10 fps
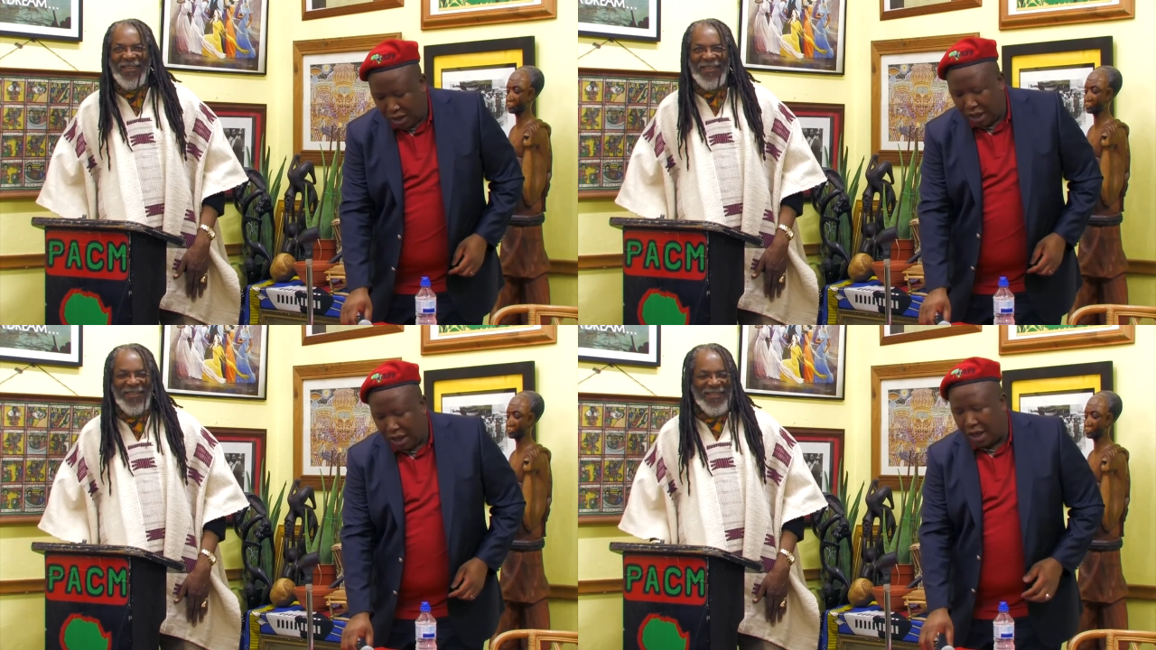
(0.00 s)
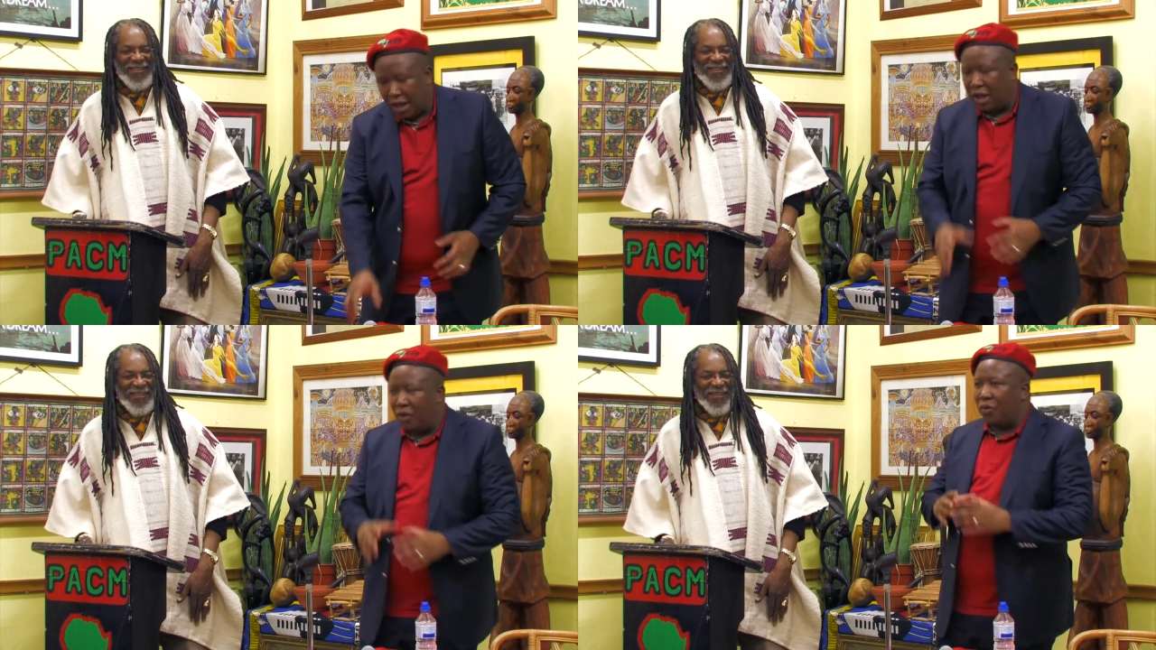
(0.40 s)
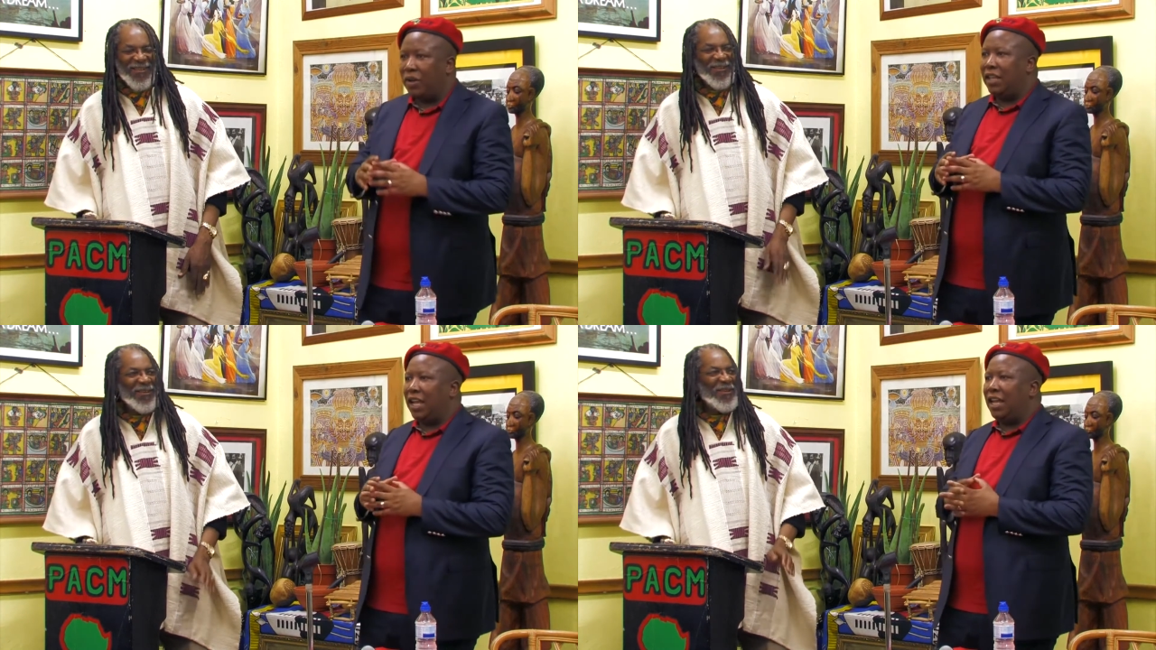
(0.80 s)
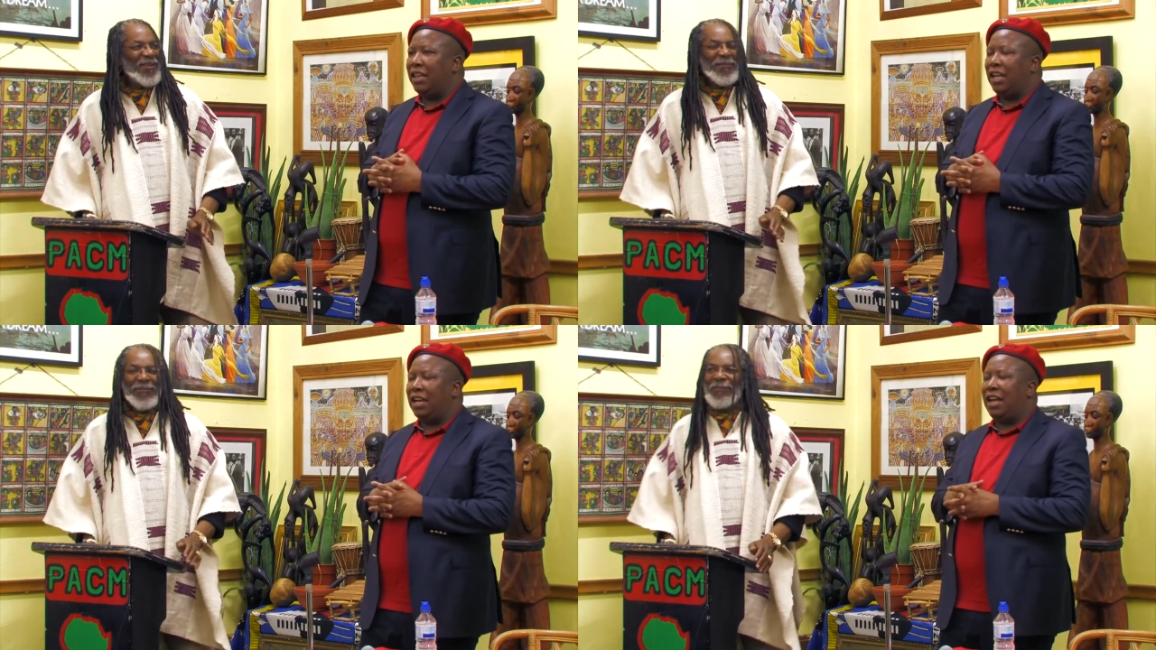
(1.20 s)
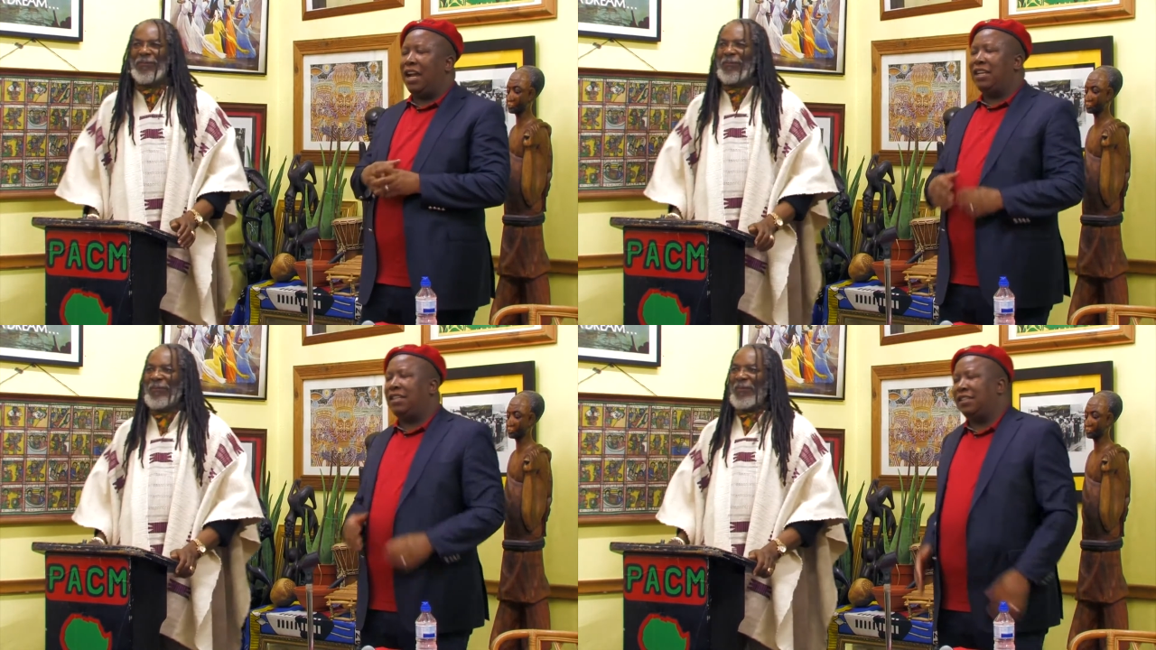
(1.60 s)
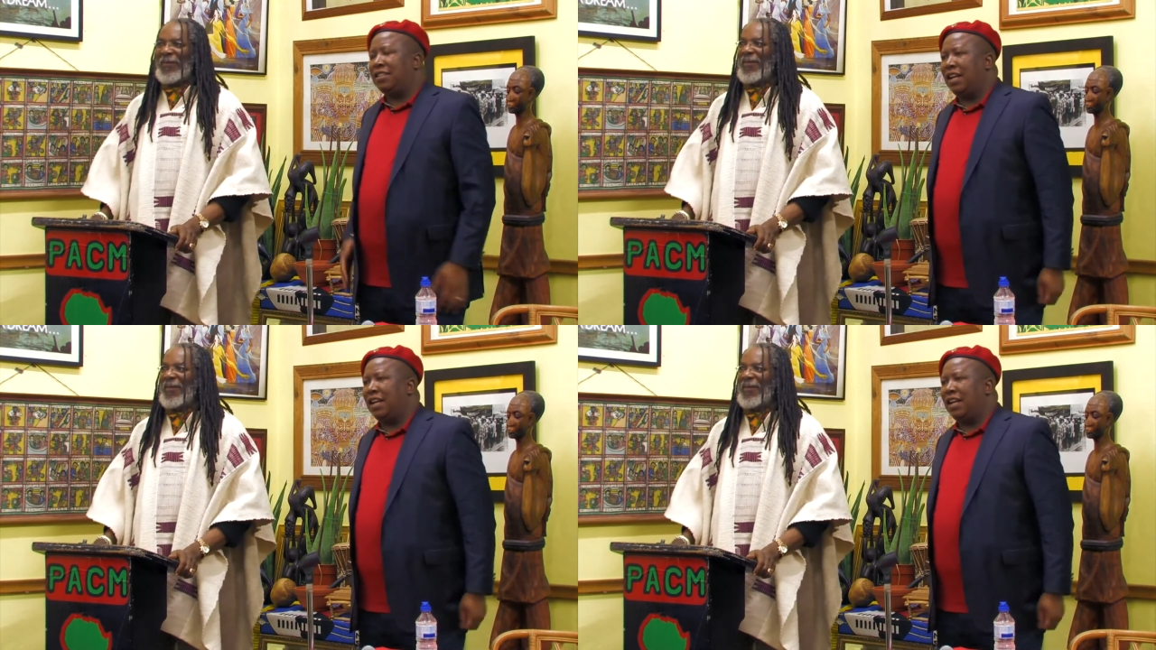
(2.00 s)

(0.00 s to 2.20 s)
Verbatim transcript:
Speaker 1: the, the reality is